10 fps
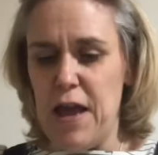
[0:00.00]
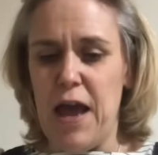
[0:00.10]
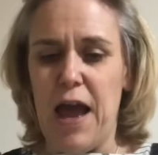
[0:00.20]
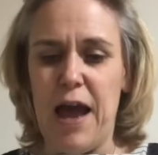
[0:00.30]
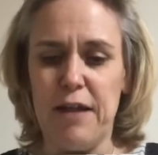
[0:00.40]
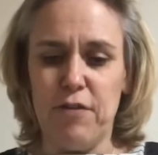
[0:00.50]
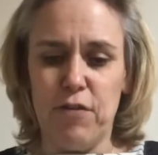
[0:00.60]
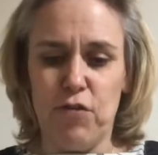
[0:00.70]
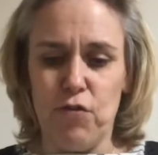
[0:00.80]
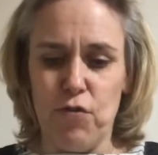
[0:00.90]
and
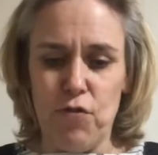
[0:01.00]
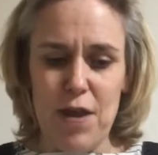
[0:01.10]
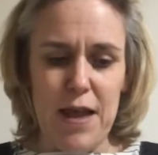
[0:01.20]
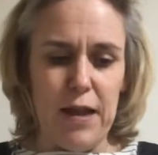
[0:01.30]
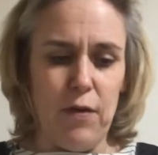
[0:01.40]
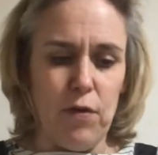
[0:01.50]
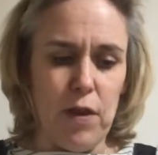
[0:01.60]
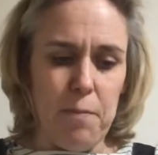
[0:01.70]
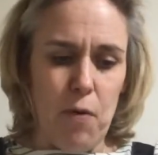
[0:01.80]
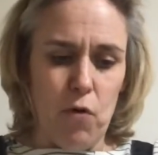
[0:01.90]
straight along the
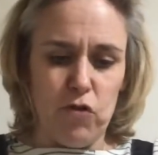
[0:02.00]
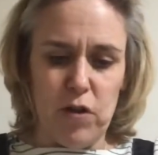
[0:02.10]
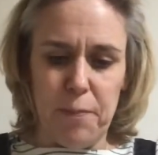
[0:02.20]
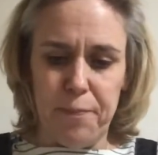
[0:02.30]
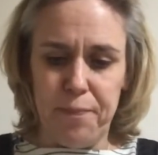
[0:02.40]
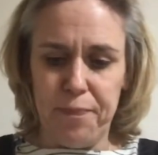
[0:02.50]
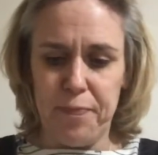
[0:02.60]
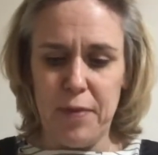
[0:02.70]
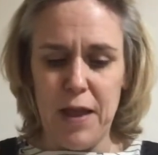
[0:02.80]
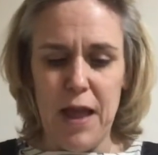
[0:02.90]
bottom
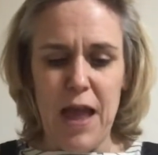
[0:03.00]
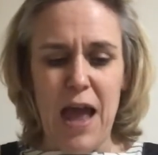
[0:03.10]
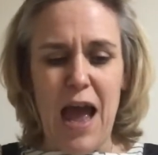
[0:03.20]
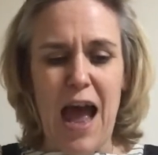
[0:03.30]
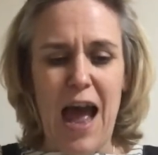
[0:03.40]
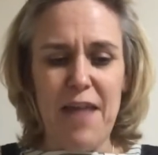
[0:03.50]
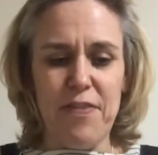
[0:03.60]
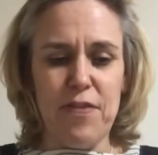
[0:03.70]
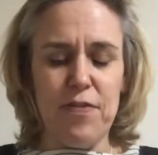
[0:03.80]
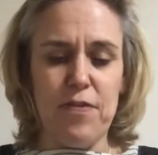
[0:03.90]
and
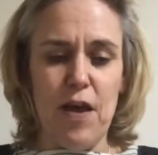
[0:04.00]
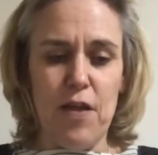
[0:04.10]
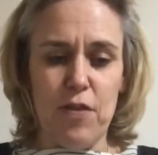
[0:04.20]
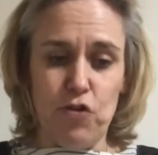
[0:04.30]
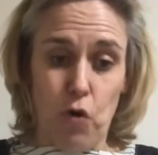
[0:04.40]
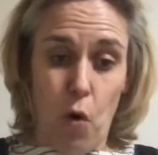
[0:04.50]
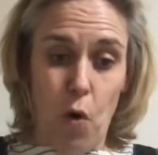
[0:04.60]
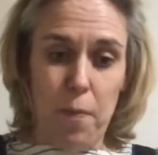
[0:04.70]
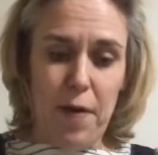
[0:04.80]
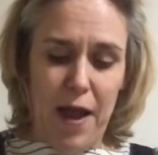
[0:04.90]
the top
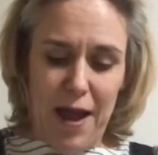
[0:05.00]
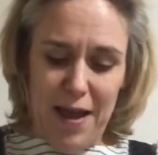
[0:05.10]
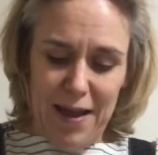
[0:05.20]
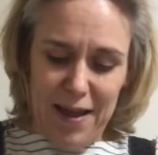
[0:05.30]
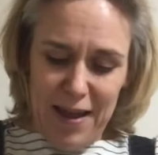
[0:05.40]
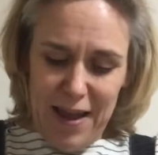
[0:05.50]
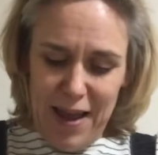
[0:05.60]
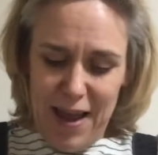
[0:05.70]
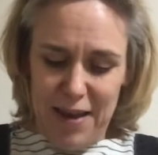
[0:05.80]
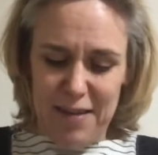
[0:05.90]

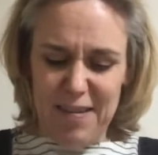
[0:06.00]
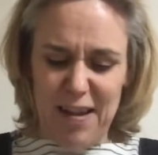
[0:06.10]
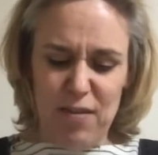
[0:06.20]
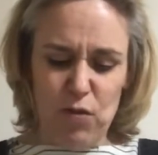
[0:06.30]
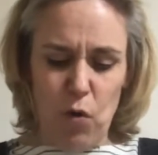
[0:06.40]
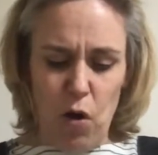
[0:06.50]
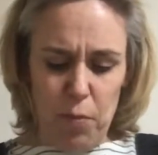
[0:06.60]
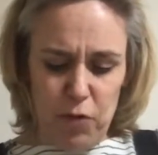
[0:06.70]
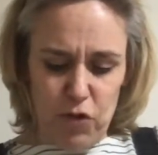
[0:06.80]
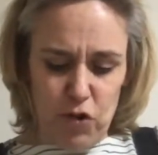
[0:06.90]
and the sides. So
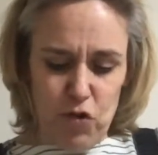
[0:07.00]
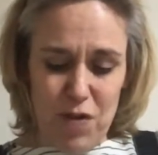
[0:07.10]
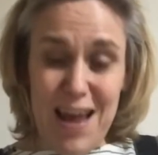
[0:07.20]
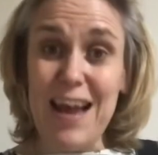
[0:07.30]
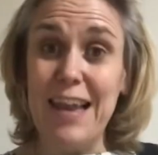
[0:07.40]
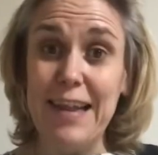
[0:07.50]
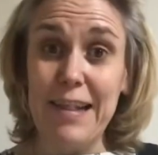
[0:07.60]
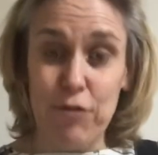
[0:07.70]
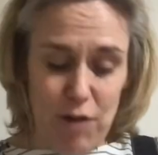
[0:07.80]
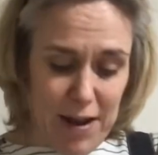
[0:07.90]
almost to create a little
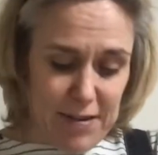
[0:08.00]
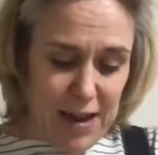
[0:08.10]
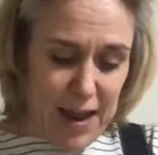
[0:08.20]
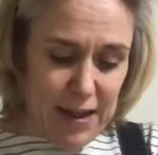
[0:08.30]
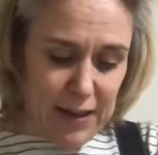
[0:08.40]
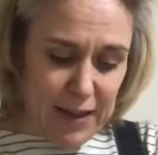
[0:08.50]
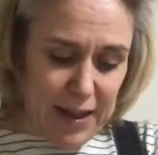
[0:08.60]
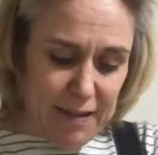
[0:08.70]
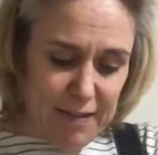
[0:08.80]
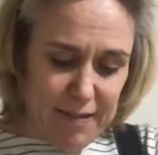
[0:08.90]
rectangle
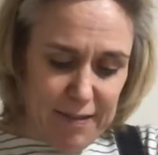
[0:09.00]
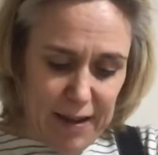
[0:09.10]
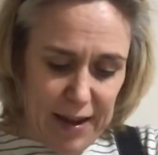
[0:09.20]
inside.